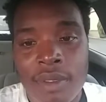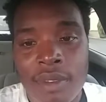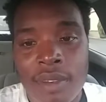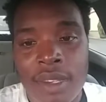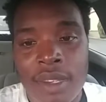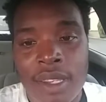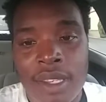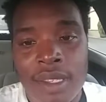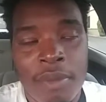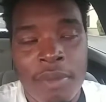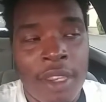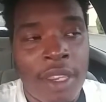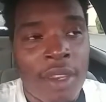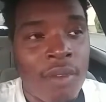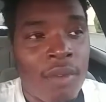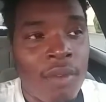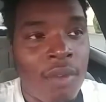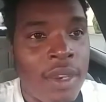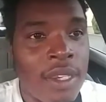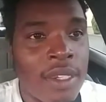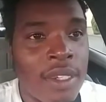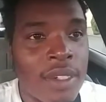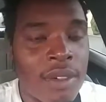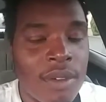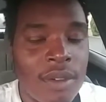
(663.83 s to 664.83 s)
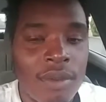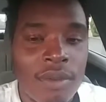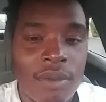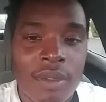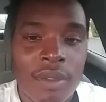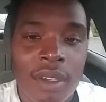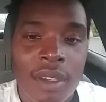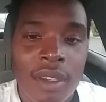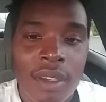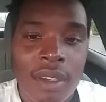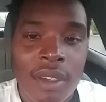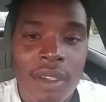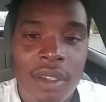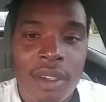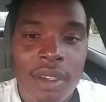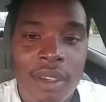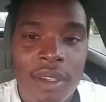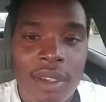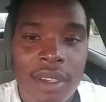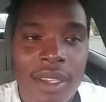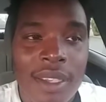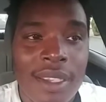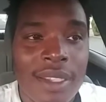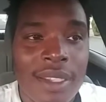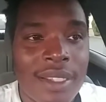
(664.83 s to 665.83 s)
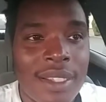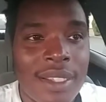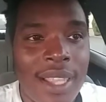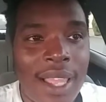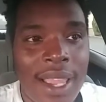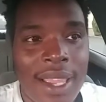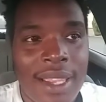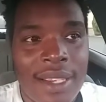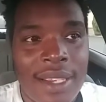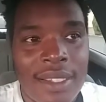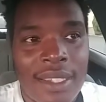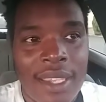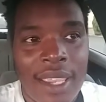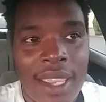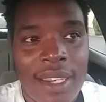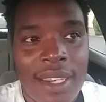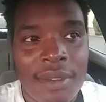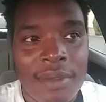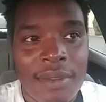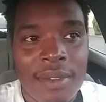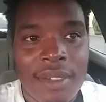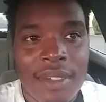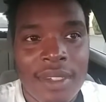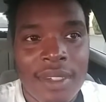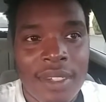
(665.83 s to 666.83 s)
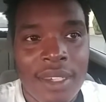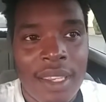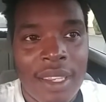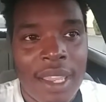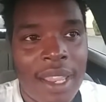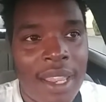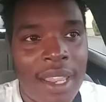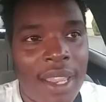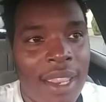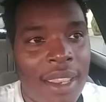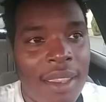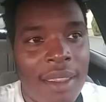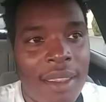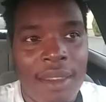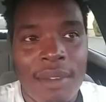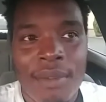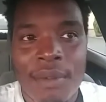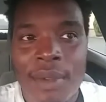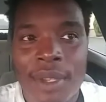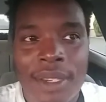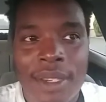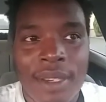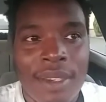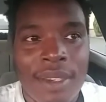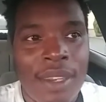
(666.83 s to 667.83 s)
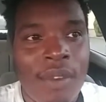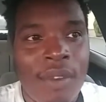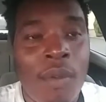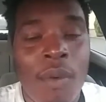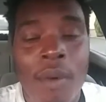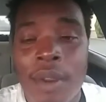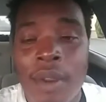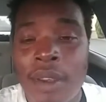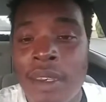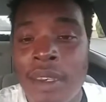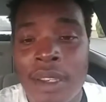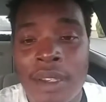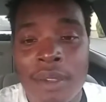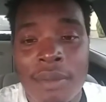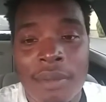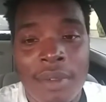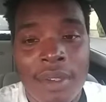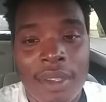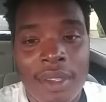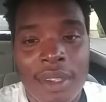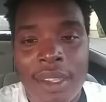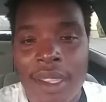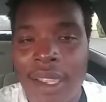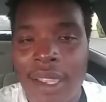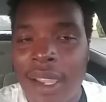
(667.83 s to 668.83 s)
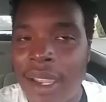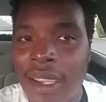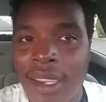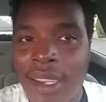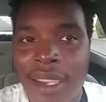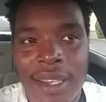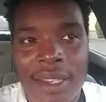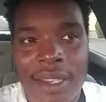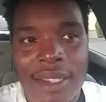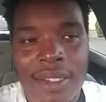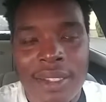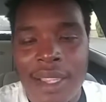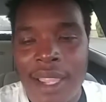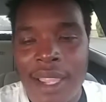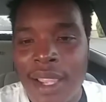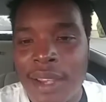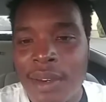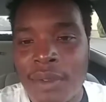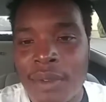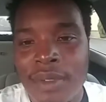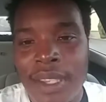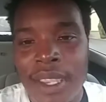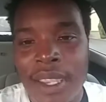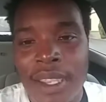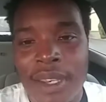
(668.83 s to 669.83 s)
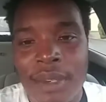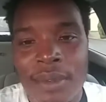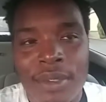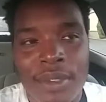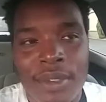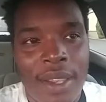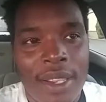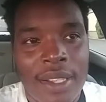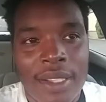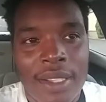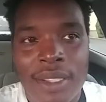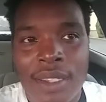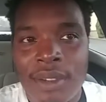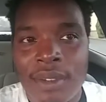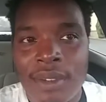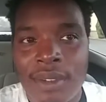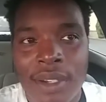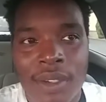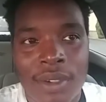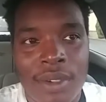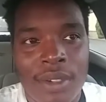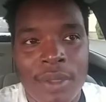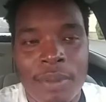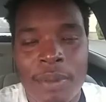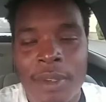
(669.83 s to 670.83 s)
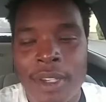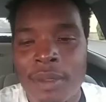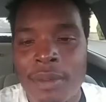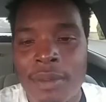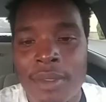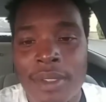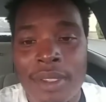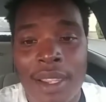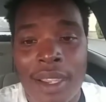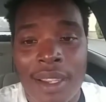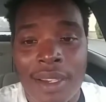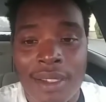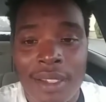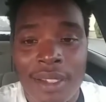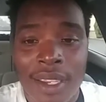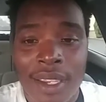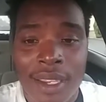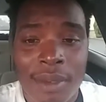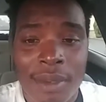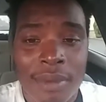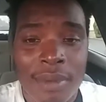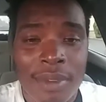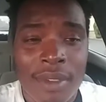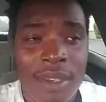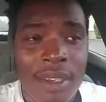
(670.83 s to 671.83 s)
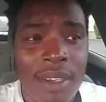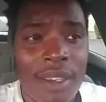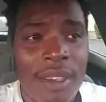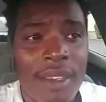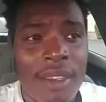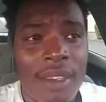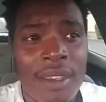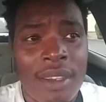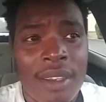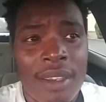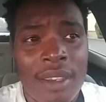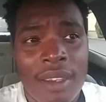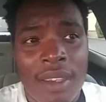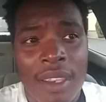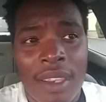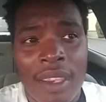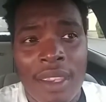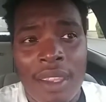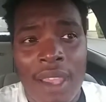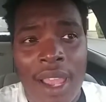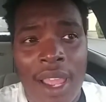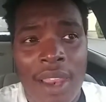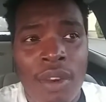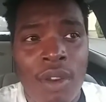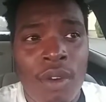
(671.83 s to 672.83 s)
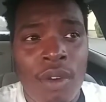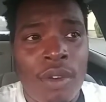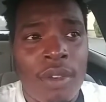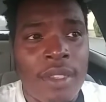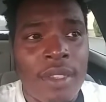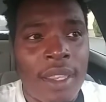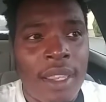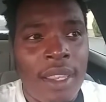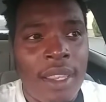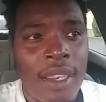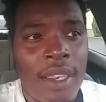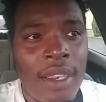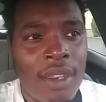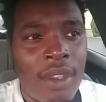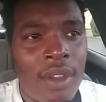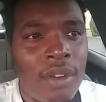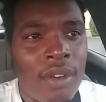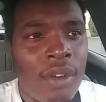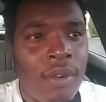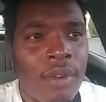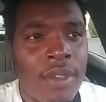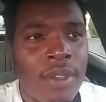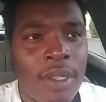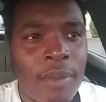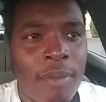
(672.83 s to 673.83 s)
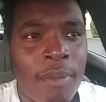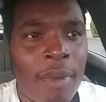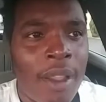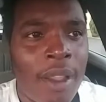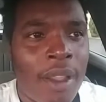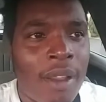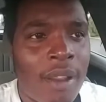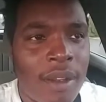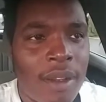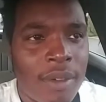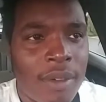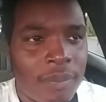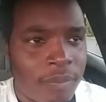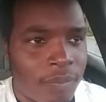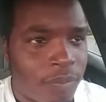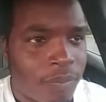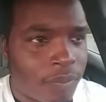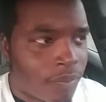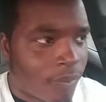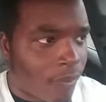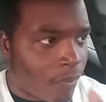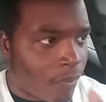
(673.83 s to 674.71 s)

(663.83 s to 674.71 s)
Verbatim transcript: is being regional and sliding tandems and shit. I ain't with even with them. I ain't had to slide no tandems, so I still don't got no experience with sliding tandems. And I know it's I know it's about um